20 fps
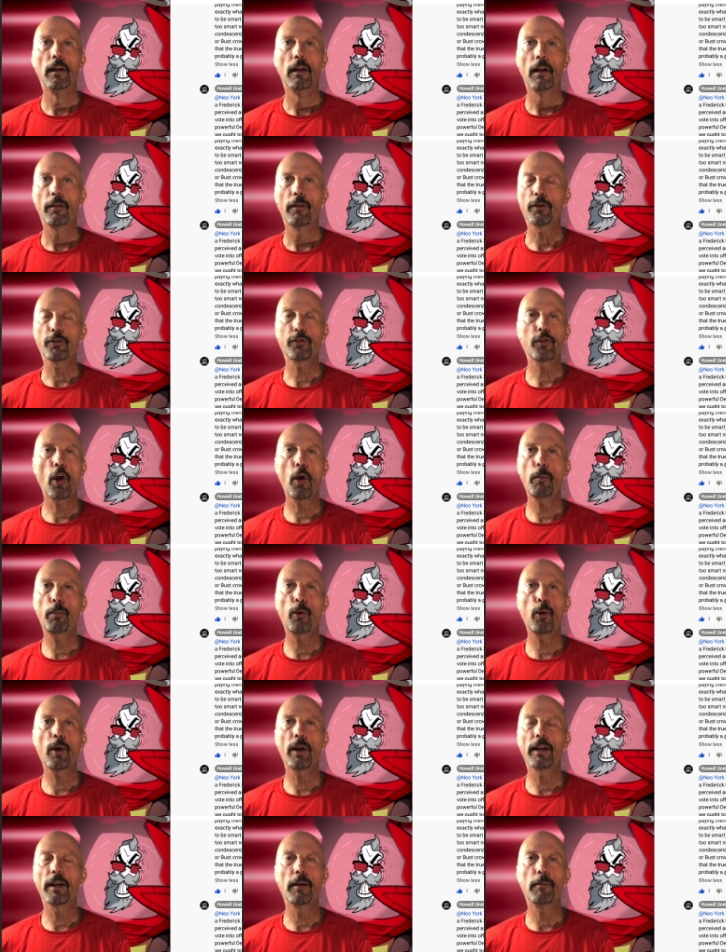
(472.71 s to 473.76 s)
There's no
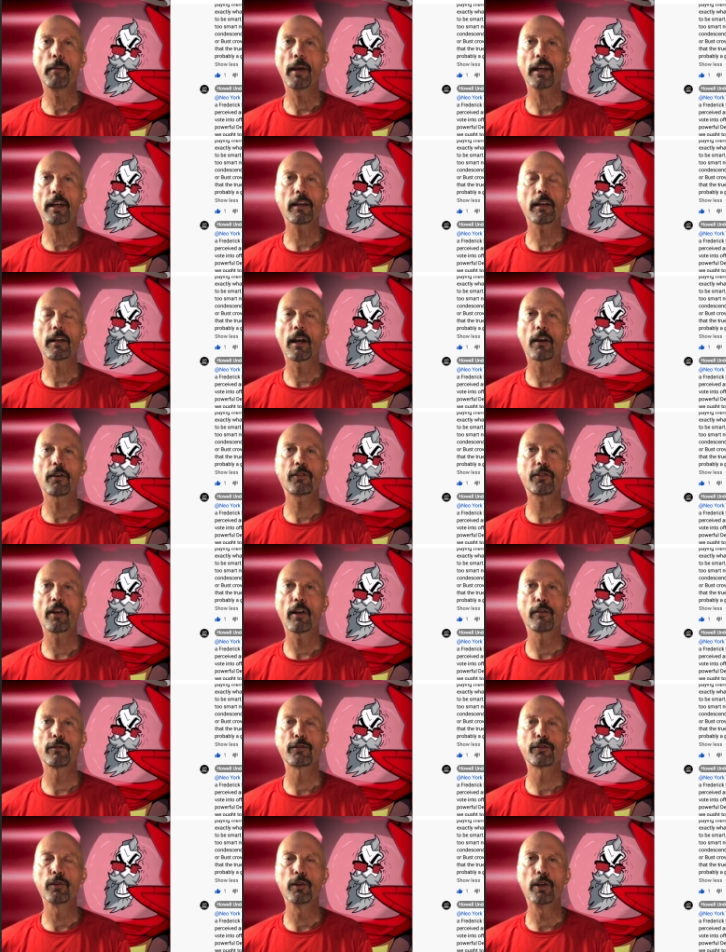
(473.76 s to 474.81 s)
point in making
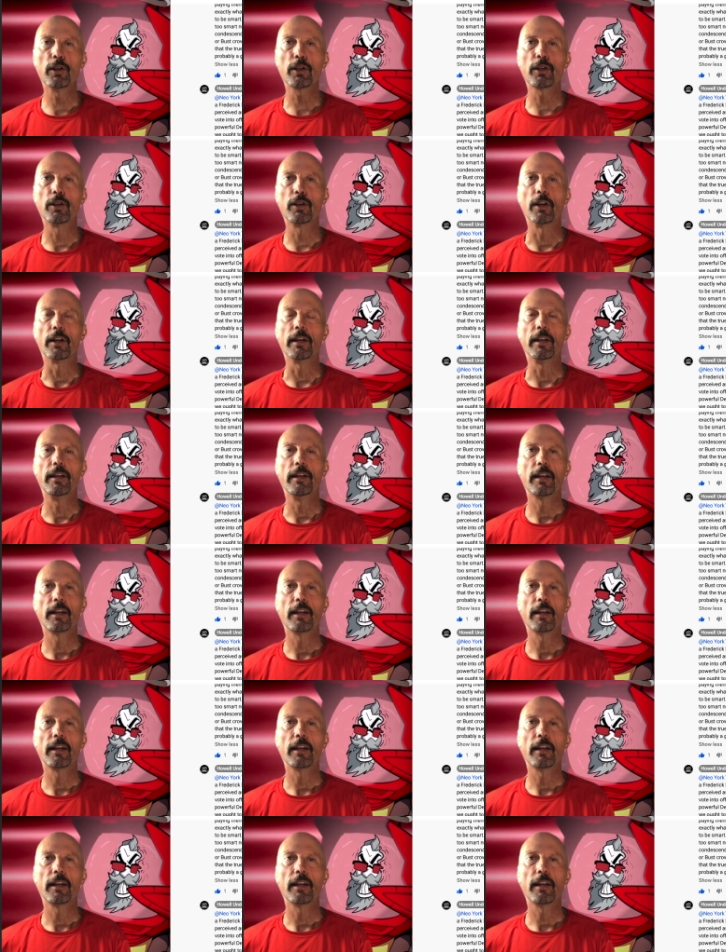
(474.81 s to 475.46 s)
ourselves look good.